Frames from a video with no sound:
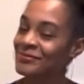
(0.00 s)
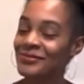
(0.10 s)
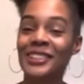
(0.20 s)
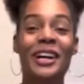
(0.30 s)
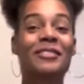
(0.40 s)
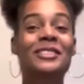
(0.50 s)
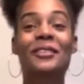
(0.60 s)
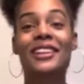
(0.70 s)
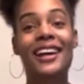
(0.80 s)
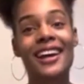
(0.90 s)
I'm so
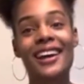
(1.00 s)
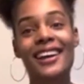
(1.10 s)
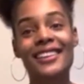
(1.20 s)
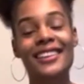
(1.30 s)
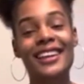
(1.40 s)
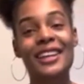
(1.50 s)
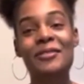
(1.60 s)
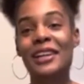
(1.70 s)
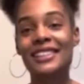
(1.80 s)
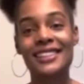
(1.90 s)
glad that you
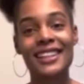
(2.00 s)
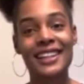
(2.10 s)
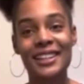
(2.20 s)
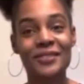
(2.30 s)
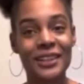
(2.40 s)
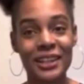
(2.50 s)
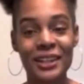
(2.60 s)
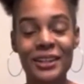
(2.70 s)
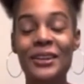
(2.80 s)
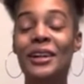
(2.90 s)
made it to the end of the
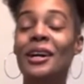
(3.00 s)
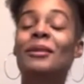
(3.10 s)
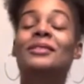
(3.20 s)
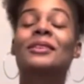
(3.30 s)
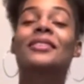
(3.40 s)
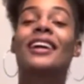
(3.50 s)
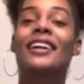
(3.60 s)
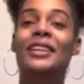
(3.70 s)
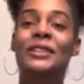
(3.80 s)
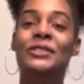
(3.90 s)
video. I'm so glad that
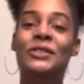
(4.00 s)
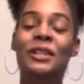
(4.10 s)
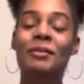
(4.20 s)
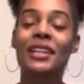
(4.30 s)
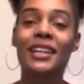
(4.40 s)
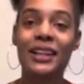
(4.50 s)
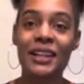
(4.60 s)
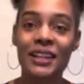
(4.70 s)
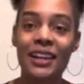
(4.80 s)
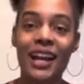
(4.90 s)
you joined me
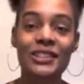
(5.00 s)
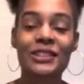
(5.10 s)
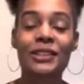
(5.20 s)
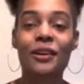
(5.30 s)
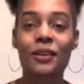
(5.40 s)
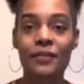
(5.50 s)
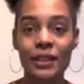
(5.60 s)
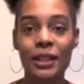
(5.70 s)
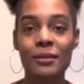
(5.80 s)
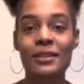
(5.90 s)
here, Ashley Nicole
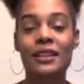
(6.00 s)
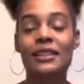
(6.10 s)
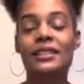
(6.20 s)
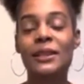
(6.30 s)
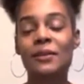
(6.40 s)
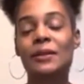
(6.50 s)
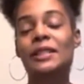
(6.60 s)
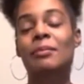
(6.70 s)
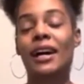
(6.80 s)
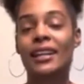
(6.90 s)
Phillips, on this Kingdom Things
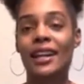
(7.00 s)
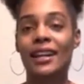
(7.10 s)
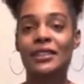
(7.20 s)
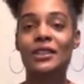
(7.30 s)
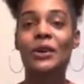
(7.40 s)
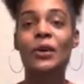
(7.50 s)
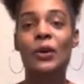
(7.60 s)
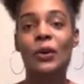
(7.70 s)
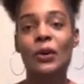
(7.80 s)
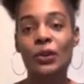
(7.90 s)
podcast,
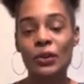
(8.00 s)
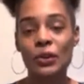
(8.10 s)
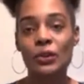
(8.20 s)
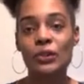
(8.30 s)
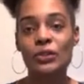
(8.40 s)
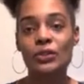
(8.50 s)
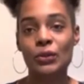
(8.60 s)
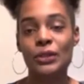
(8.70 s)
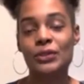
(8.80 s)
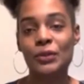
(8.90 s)
Oracle
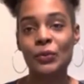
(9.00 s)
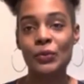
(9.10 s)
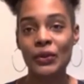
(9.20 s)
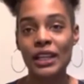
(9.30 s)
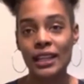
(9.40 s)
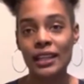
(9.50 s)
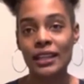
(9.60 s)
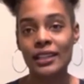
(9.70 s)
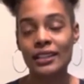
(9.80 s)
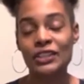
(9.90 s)
Shorts
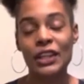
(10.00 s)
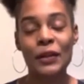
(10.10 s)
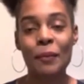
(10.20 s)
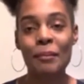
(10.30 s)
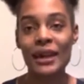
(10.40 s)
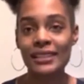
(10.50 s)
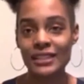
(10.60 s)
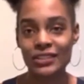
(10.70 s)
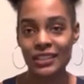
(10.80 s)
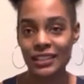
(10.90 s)
Reading Channel
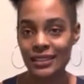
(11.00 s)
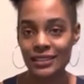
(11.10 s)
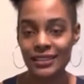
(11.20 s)
Messages.